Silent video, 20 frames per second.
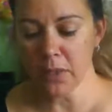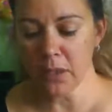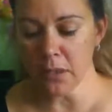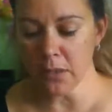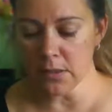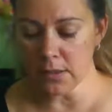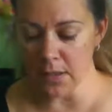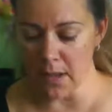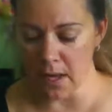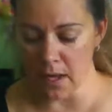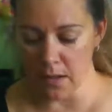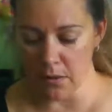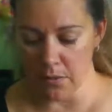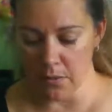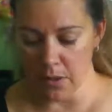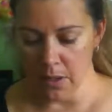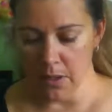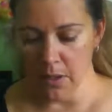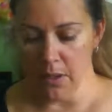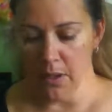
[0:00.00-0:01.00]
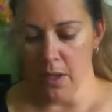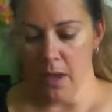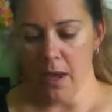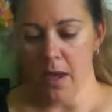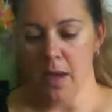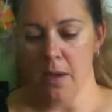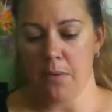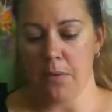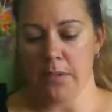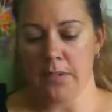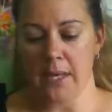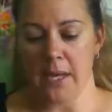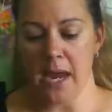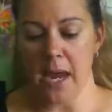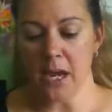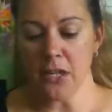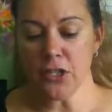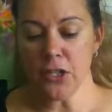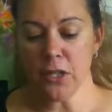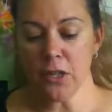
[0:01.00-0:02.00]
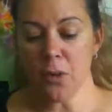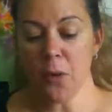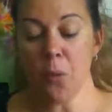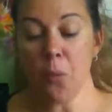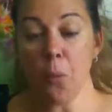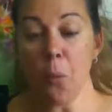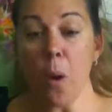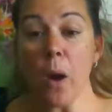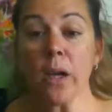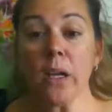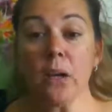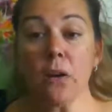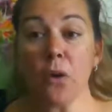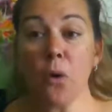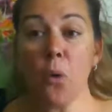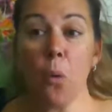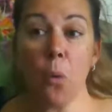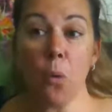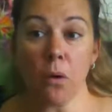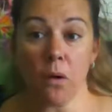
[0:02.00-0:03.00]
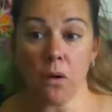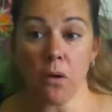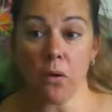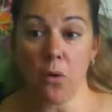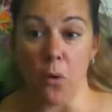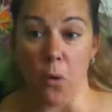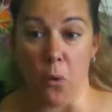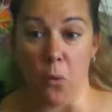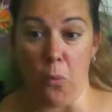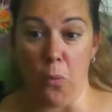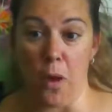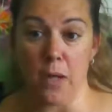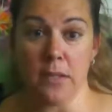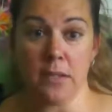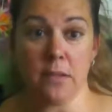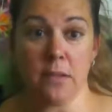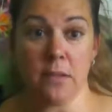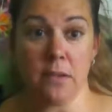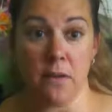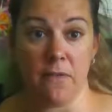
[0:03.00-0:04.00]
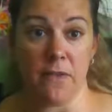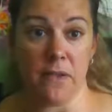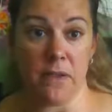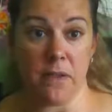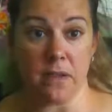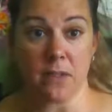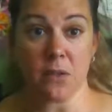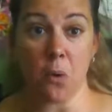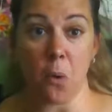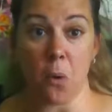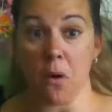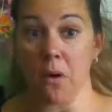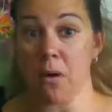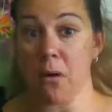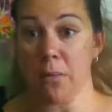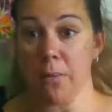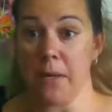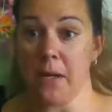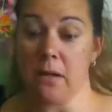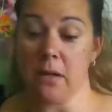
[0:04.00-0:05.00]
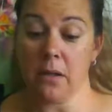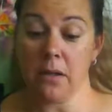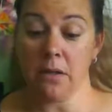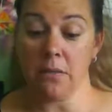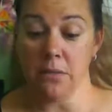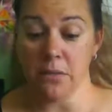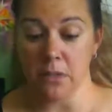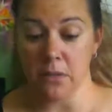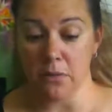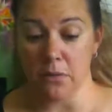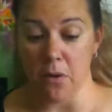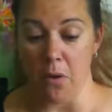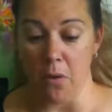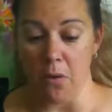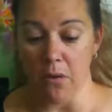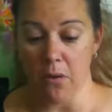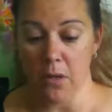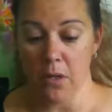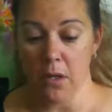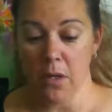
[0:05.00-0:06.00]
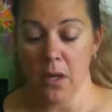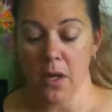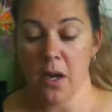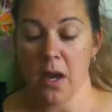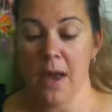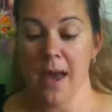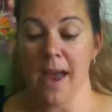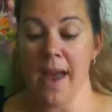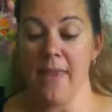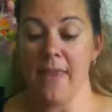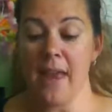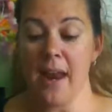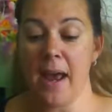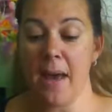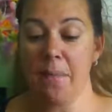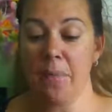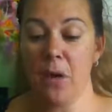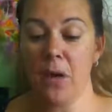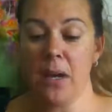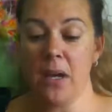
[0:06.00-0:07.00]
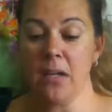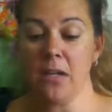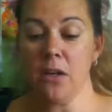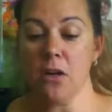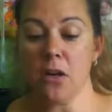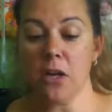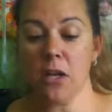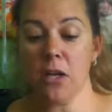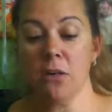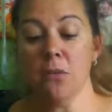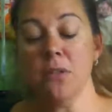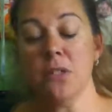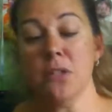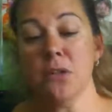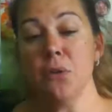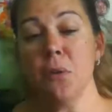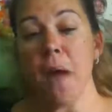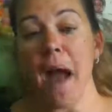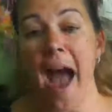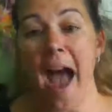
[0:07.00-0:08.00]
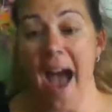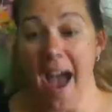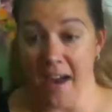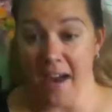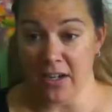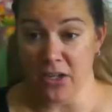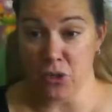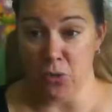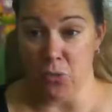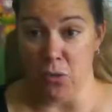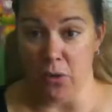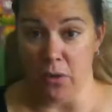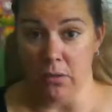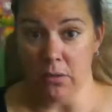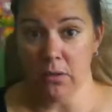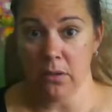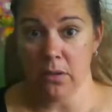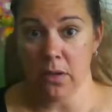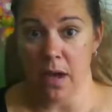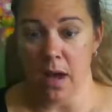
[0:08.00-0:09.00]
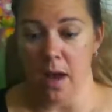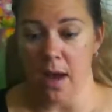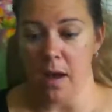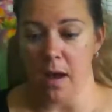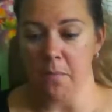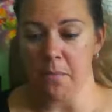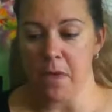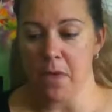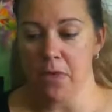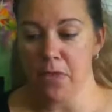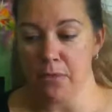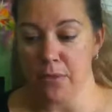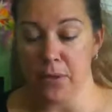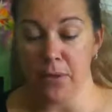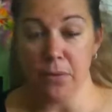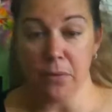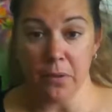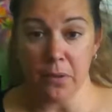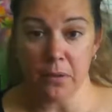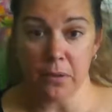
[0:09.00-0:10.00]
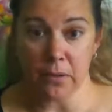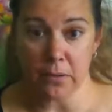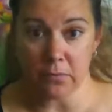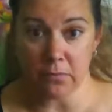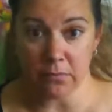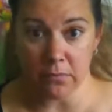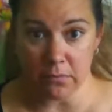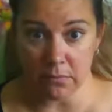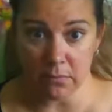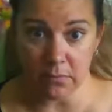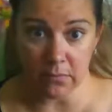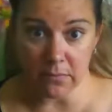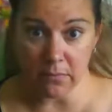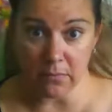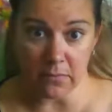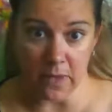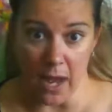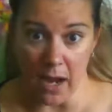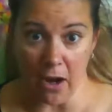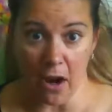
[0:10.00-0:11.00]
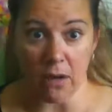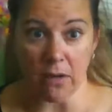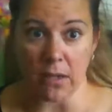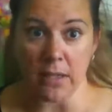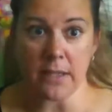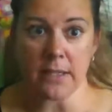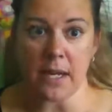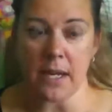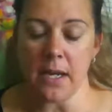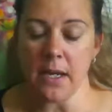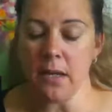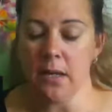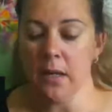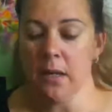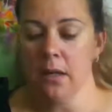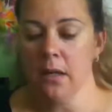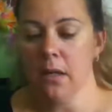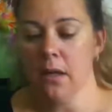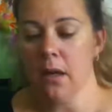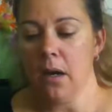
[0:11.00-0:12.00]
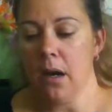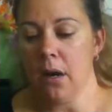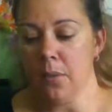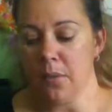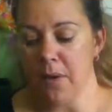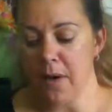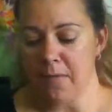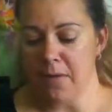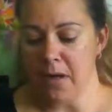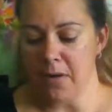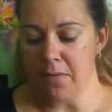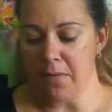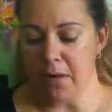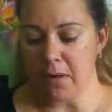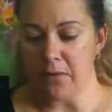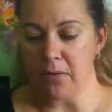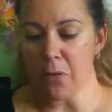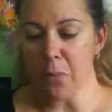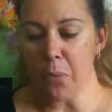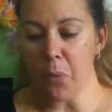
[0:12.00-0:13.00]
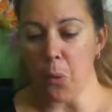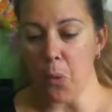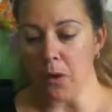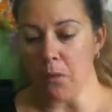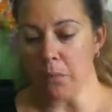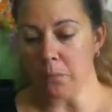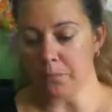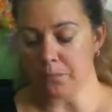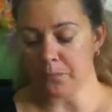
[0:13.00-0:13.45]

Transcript: So it will say, agent, what your quarter goal was. So for this quarter, it would be your Q2 goal. And then I put in your Q2 actual through that current date whenever I ran the report.